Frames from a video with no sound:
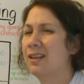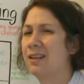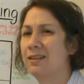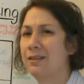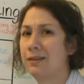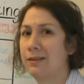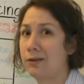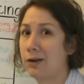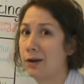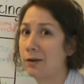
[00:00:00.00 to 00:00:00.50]

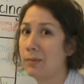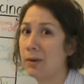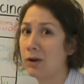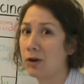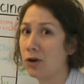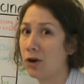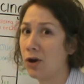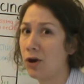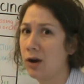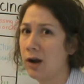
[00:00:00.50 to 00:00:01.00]
Let's talk about a
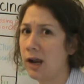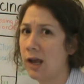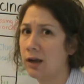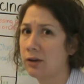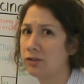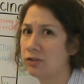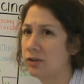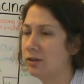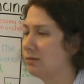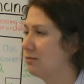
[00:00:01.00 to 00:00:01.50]
current
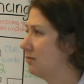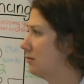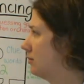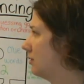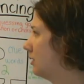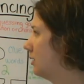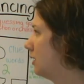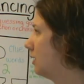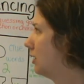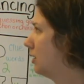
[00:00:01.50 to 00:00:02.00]
action.
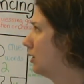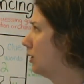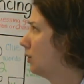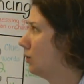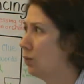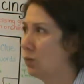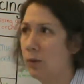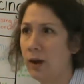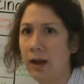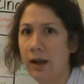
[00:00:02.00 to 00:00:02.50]

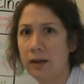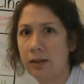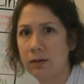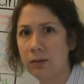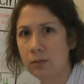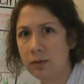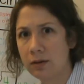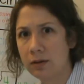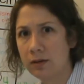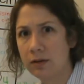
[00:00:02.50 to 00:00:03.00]
Why in the
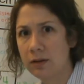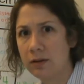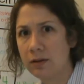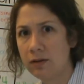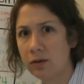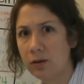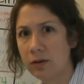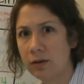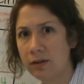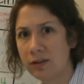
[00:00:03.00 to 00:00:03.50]
world did the
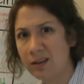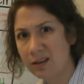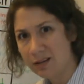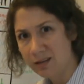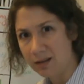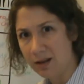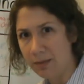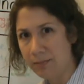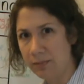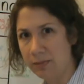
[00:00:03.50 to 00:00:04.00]
tortoise
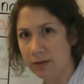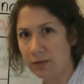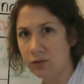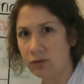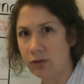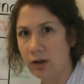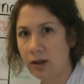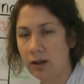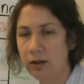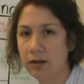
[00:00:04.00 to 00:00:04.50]
accept this
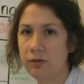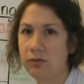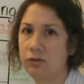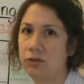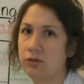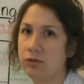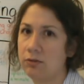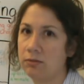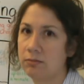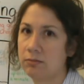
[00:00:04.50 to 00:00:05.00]
challenge?